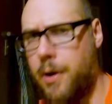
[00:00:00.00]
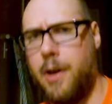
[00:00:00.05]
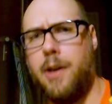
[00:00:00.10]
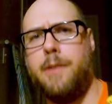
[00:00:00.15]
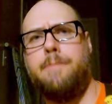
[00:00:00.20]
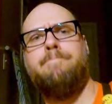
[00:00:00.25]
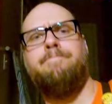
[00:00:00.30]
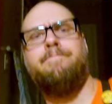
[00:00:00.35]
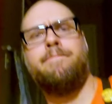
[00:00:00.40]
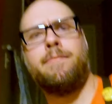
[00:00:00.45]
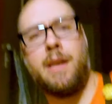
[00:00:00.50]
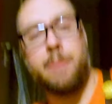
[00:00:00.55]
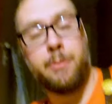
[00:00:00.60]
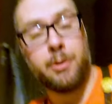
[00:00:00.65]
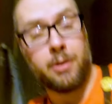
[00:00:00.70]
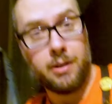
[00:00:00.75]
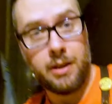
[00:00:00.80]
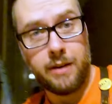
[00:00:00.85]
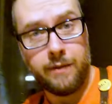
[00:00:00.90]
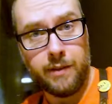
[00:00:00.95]
right. I'm
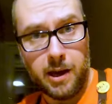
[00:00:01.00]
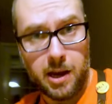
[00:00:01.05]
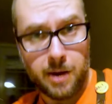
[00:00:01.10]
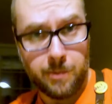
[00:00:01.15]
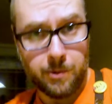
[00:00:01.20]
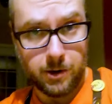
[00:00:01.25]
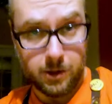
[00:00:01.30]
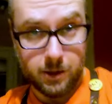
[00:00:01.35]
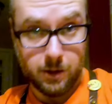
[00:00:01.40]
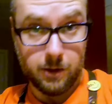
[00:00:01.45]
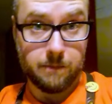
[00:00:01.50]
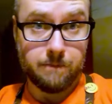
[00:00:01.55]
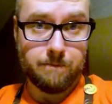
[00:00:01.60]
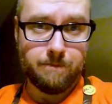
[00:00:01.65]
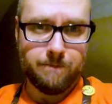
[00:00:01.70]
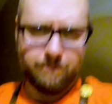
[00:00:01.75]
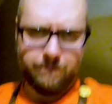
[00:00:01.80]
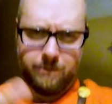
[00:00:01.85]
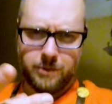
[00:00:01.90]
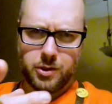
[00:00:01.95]
going to leave the apron on,
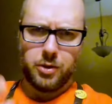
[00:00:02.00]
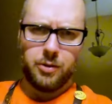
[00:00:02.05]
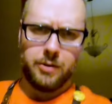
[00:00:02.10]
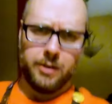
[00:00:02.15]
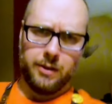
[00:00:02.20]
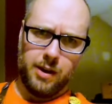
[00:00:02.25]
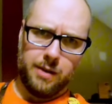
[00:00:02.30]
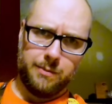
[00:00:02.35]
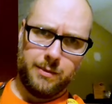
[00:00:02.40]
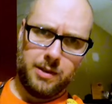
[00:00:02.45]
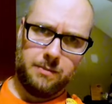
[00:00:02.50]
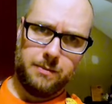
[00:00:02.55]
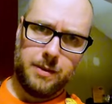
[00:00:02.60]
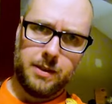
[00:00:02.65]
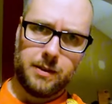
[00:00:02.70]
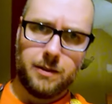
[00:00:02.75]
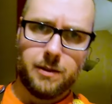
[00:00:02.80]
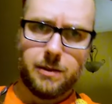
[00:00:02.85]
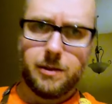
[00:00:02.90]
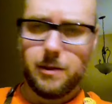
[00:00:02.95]
so you'll know I mean
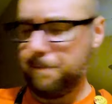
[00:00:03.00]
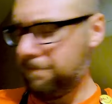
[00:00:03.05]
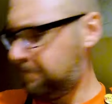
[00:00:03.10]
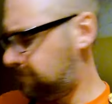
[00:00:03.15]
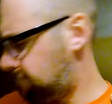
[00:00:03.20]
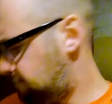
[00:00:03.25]
business.